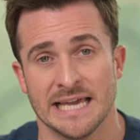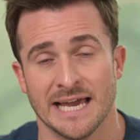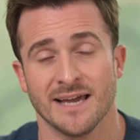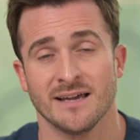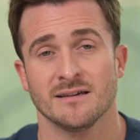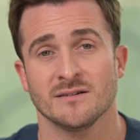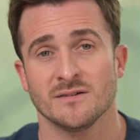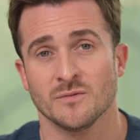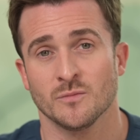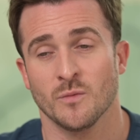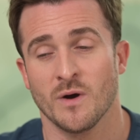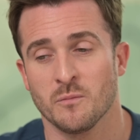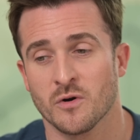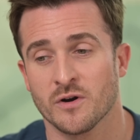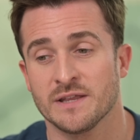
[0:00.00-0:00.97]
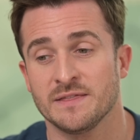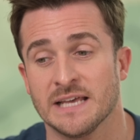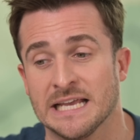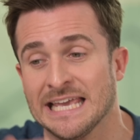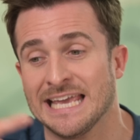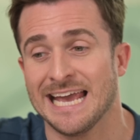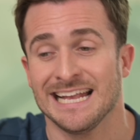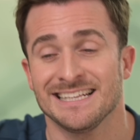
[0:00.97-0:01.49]
yet, when we're in the
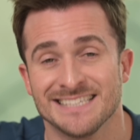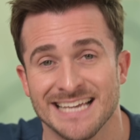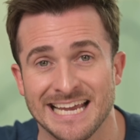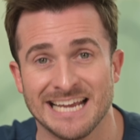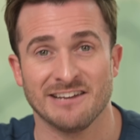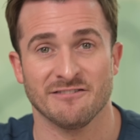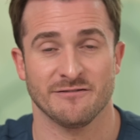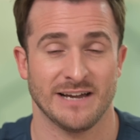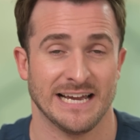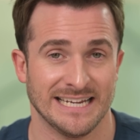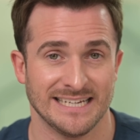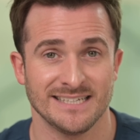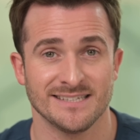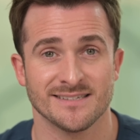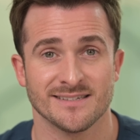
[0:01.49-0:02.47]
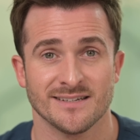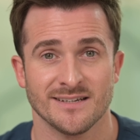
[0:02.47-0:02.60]
getting phase,